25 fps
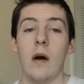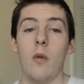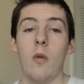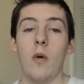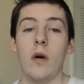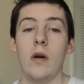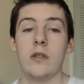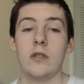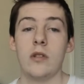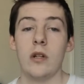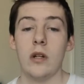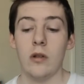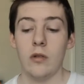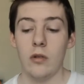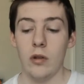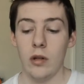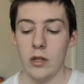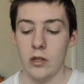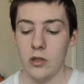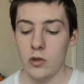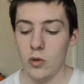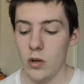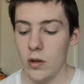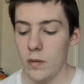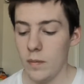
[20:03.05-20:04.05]
I was gonna
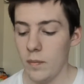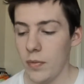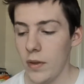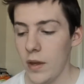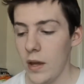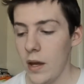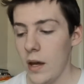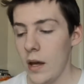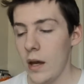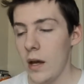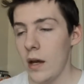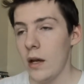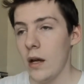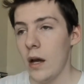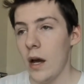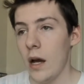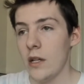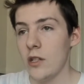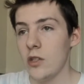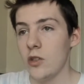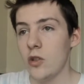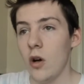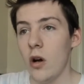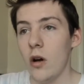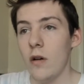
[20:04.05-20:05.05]
look into it.
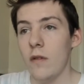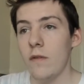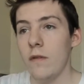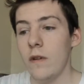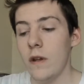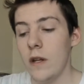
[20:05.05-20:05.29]
I saw